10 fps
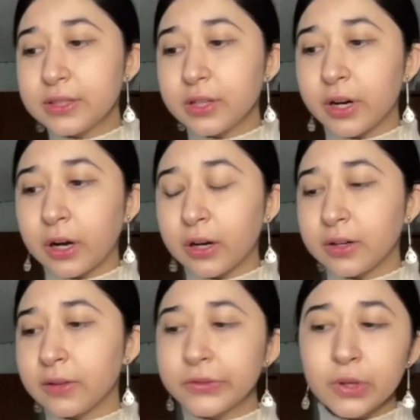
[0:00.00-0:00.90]
their
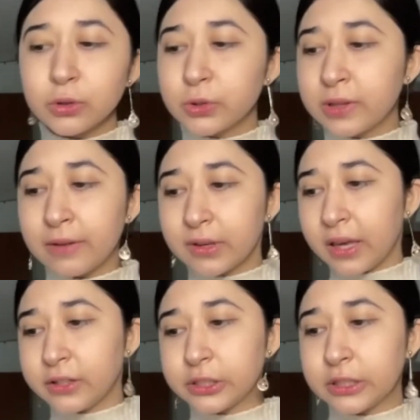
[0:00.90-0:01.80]
social
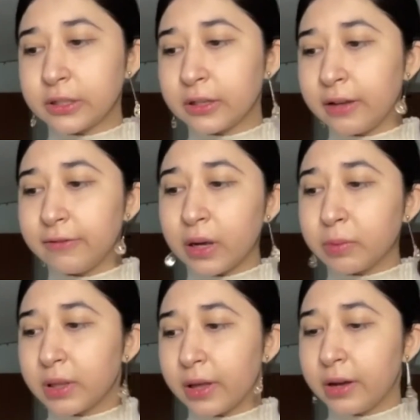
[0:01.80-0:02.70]
navigation, and
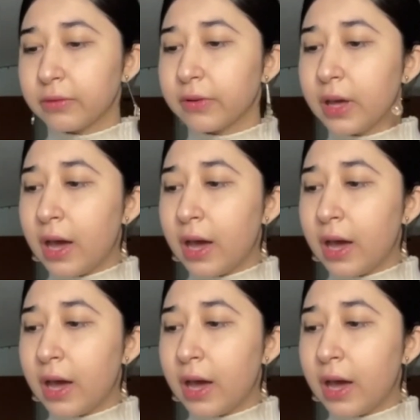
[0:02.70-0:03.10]
family life